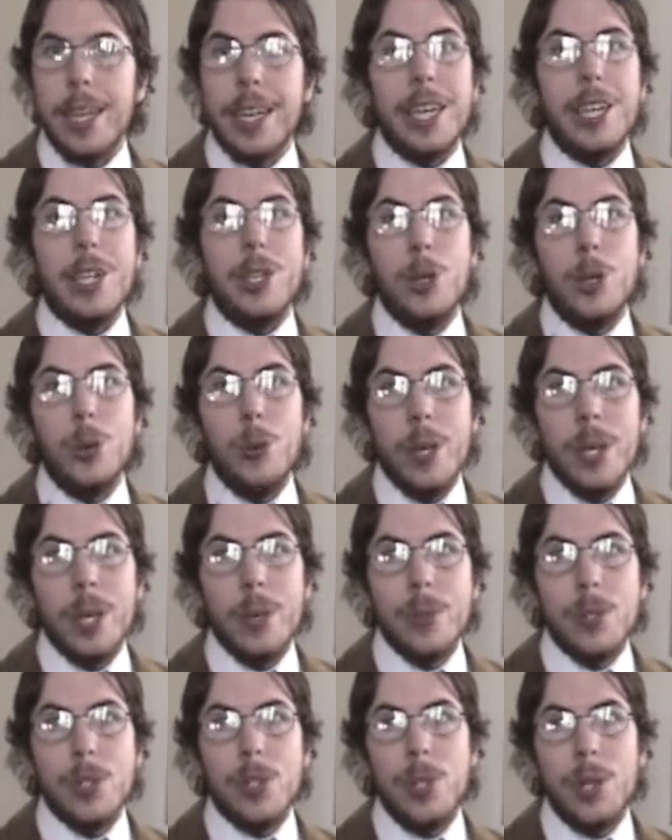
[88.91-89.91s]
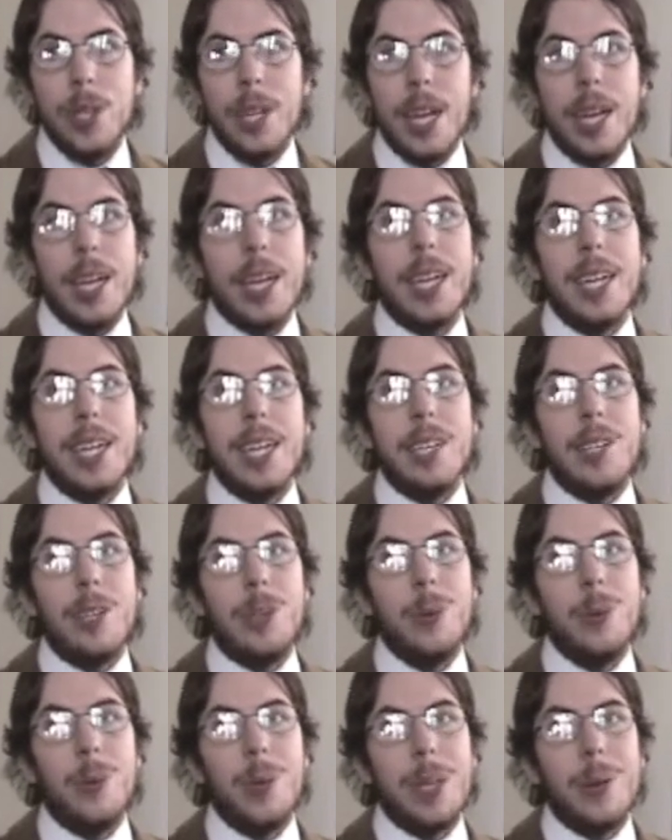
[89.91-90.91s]
He knew what he was good at and he
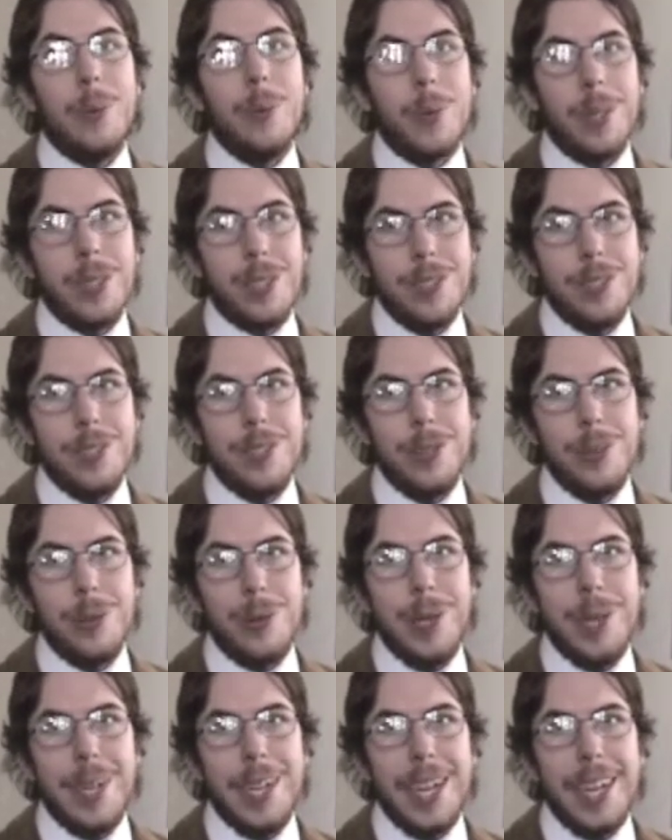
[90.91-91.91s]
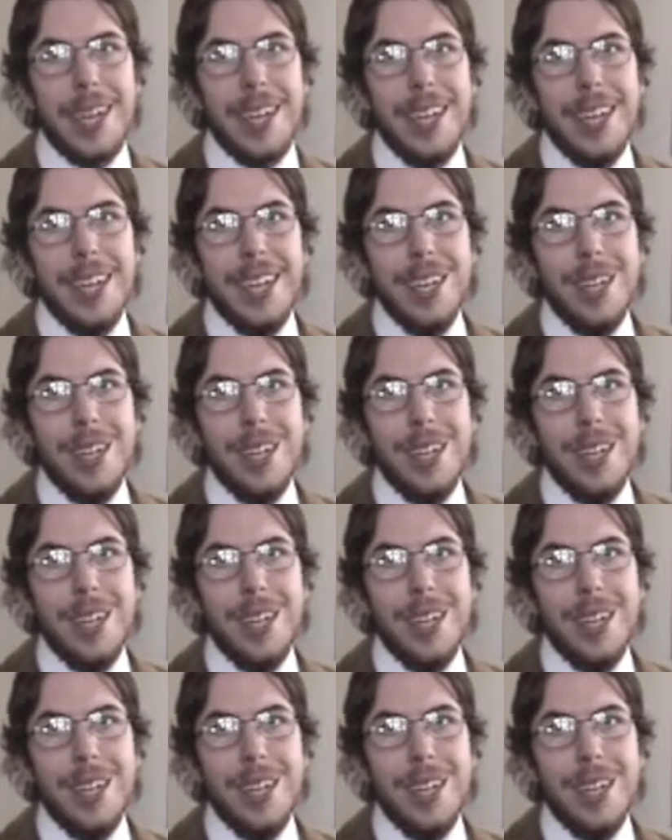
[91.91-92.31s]
knew what he wasn't so good at.